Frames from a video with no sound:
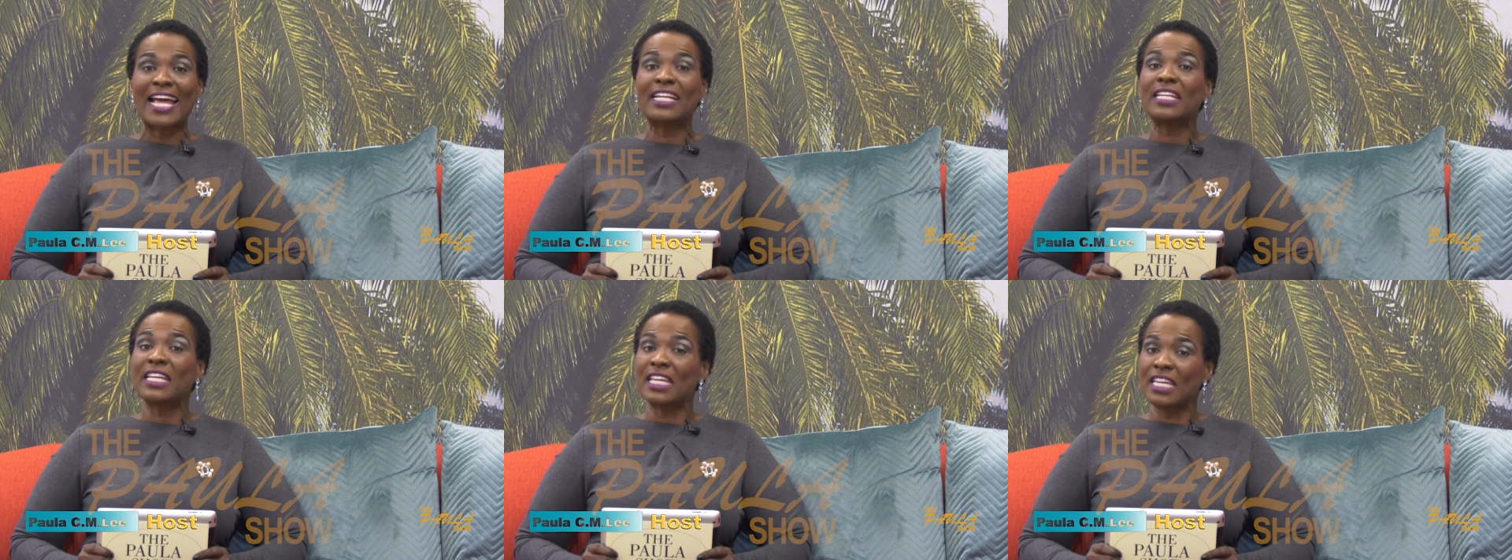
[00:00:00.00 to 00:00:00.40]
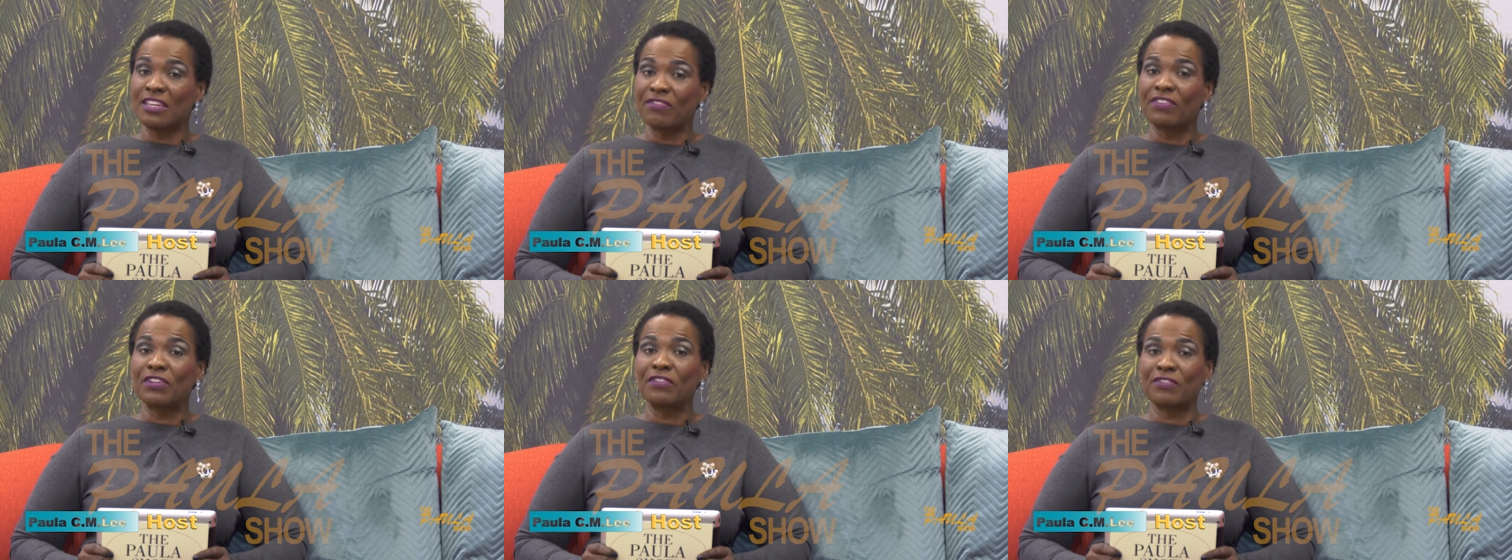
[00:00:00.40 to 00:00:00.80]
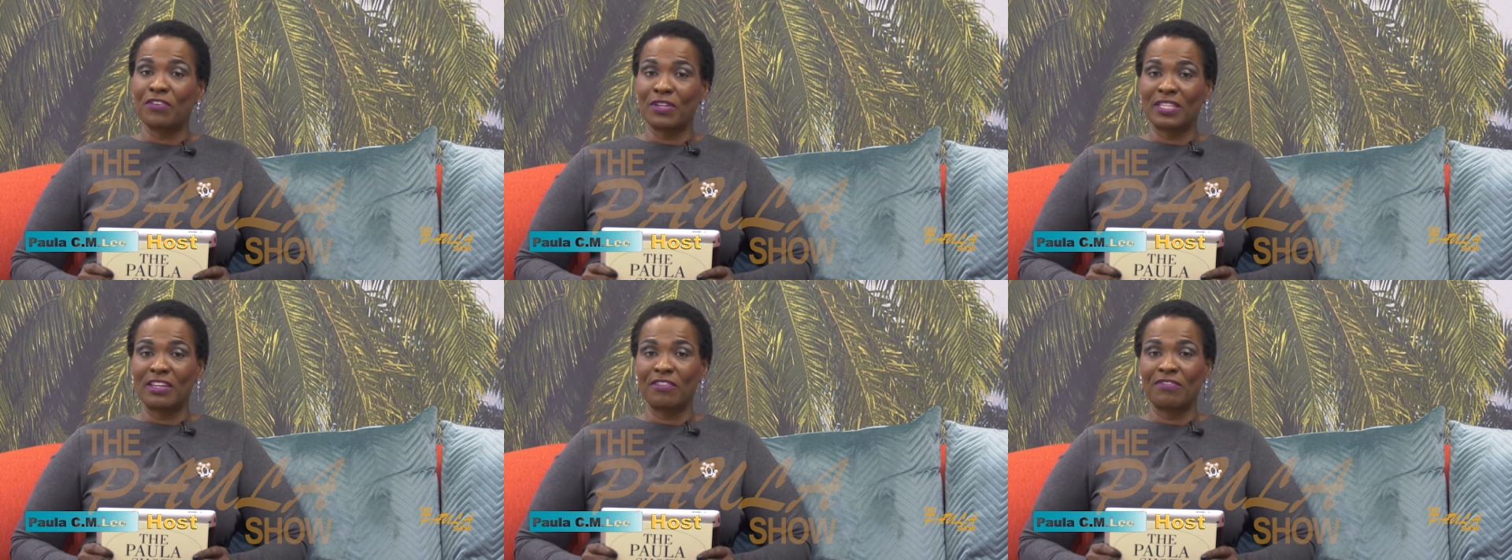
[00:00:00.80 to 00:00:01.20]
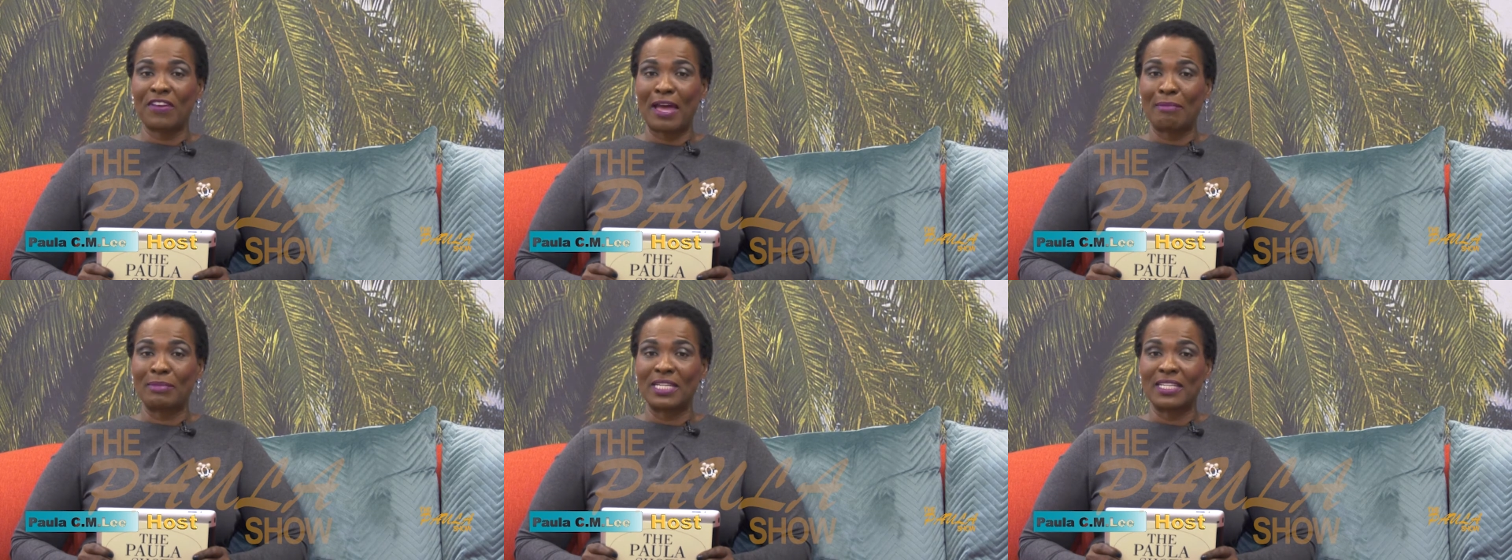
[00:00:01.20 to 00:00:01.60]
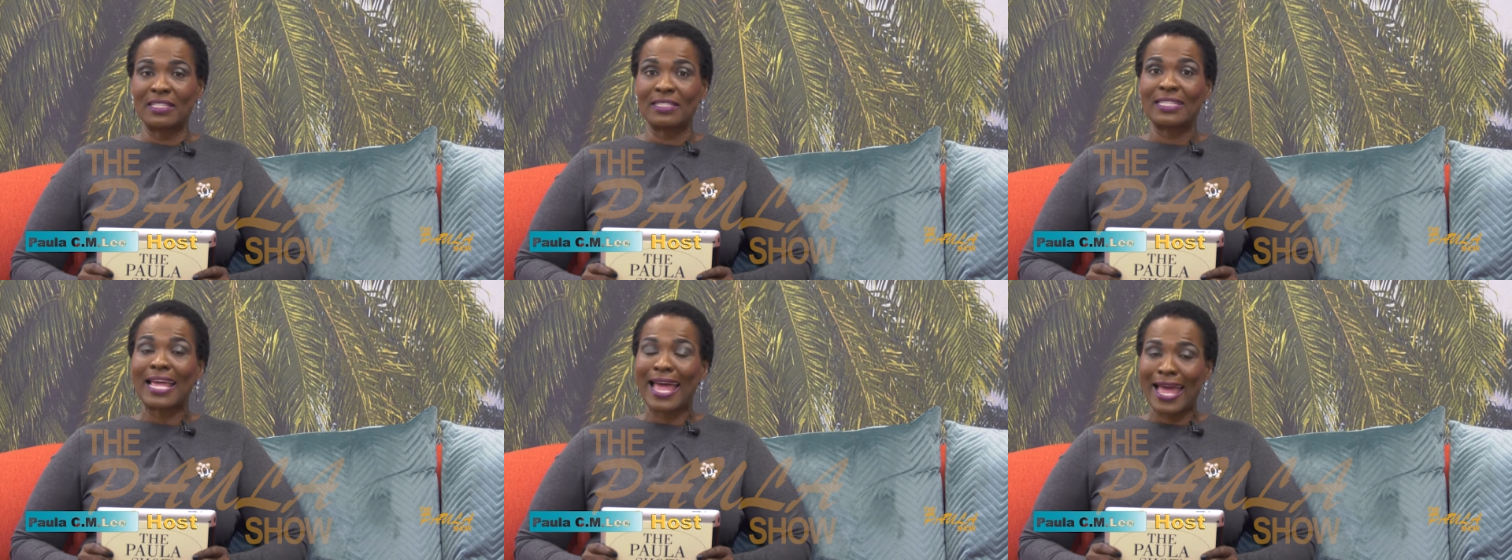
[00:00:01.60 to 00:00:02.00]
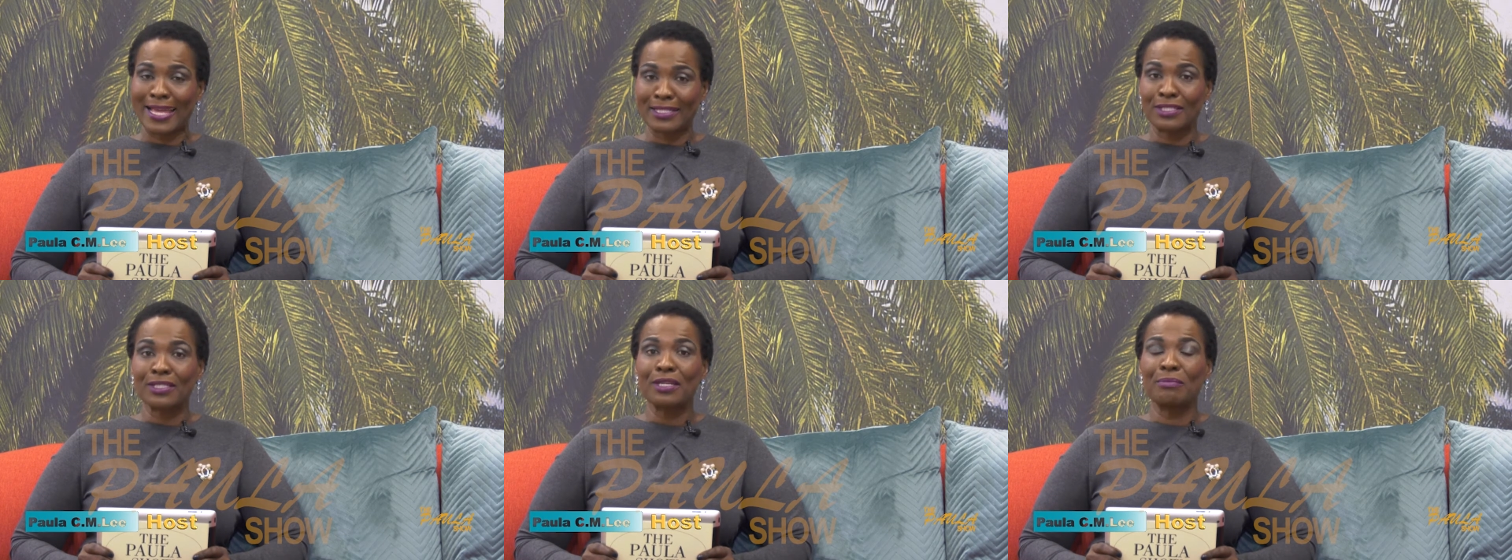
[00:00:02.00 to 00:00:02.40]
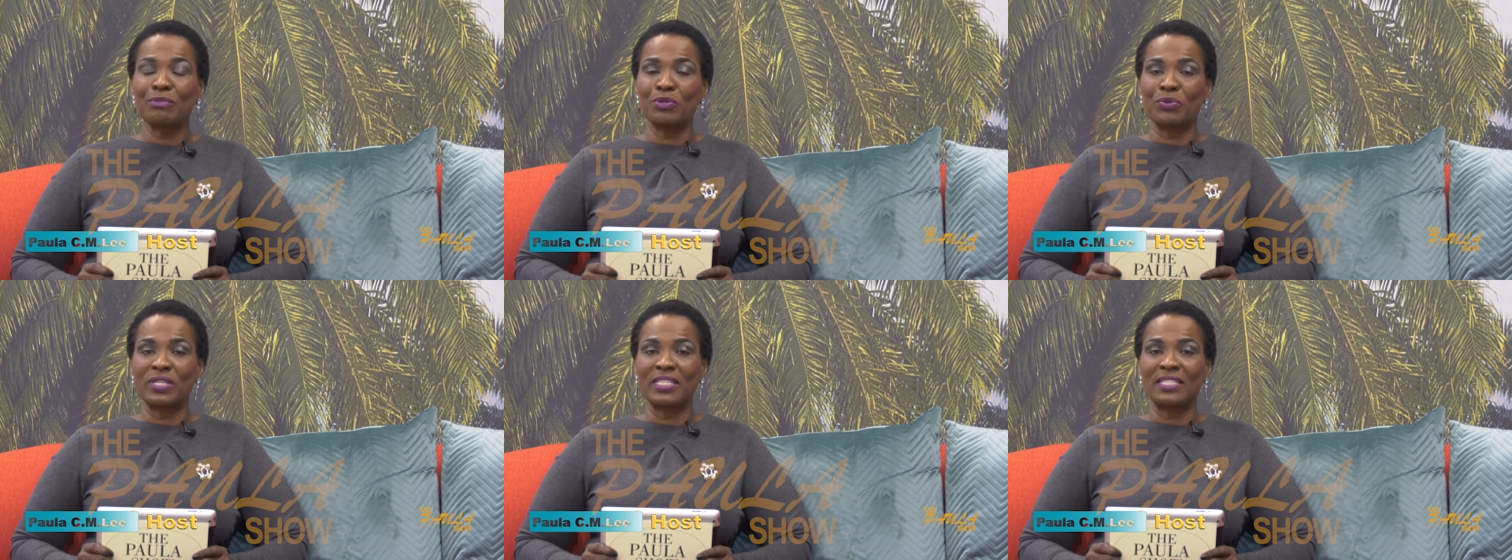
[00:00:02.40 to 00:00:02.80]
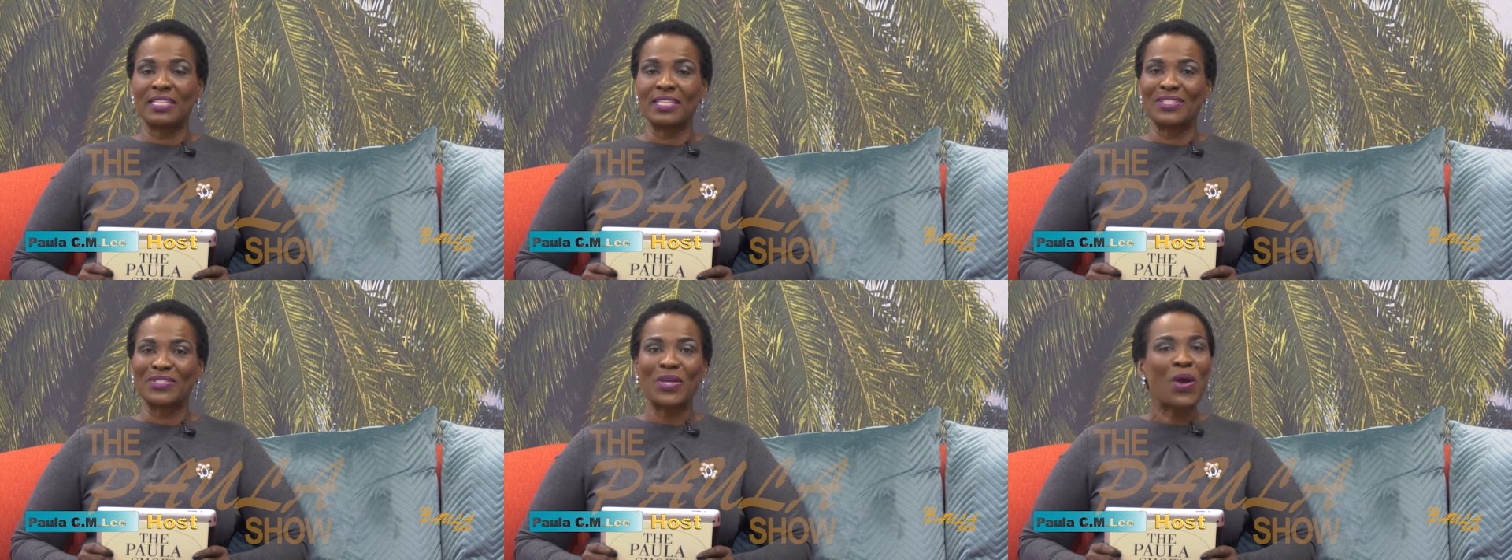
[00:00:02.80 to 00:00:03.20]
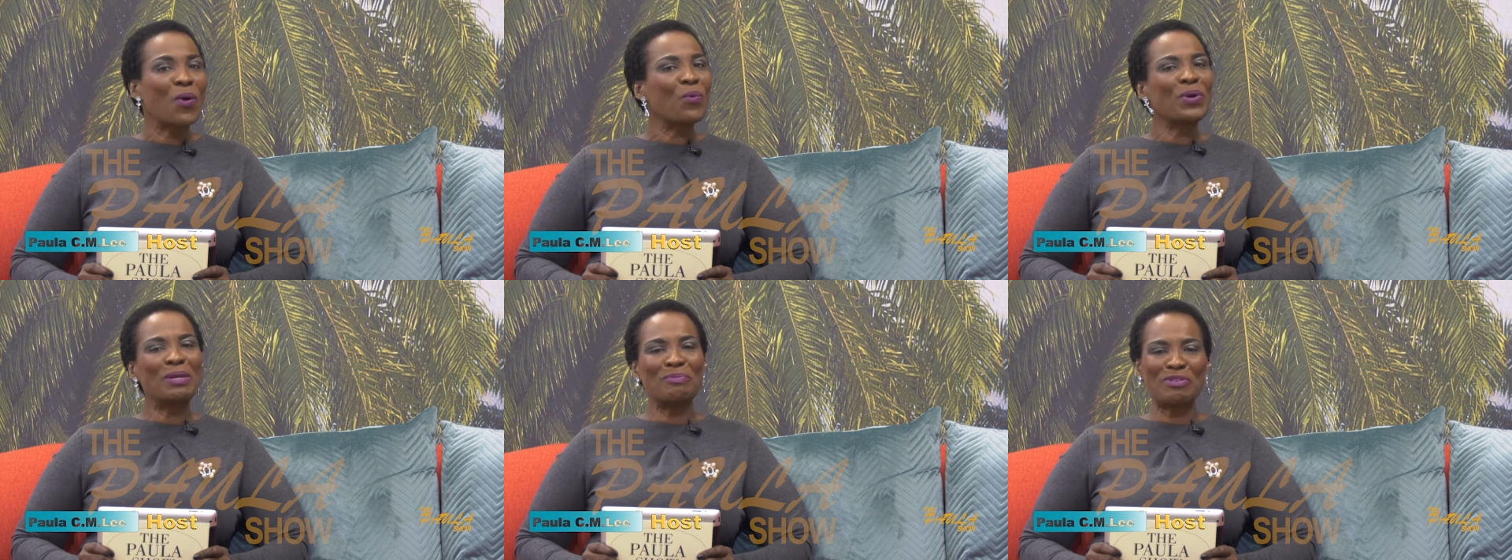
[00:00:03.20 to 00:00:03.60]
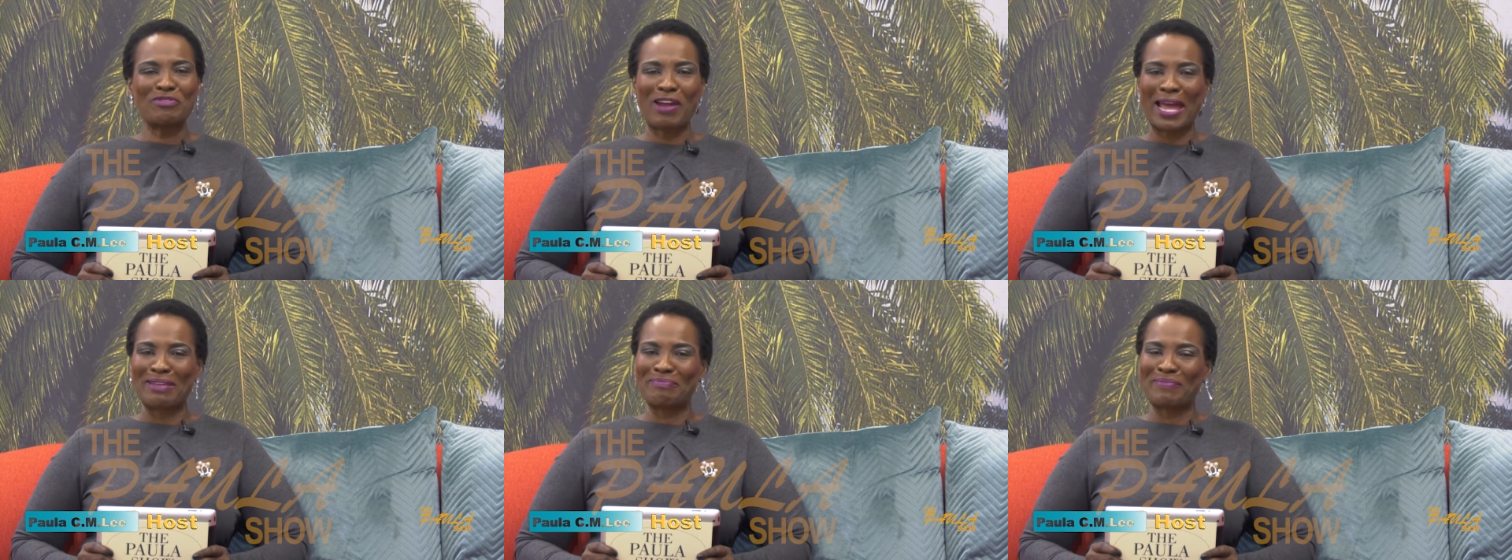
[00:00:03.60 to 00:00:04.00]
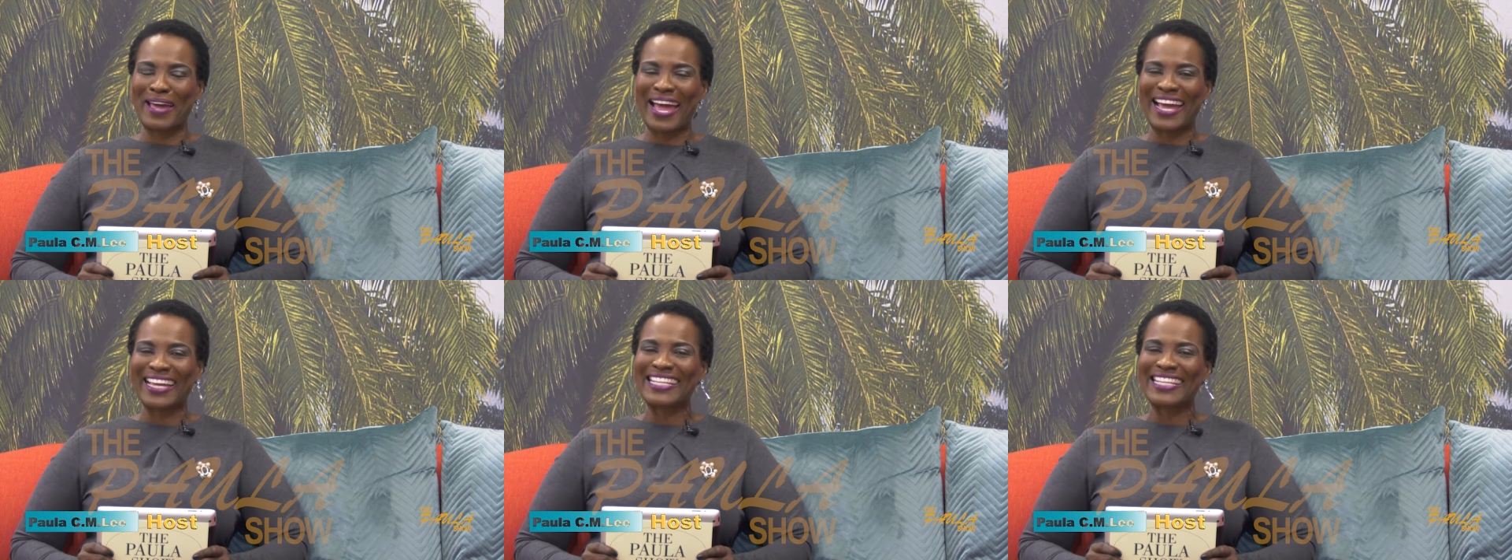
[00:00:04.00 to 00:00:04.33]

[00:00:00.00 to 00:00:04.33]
and even for their families and communities. We'll be right back.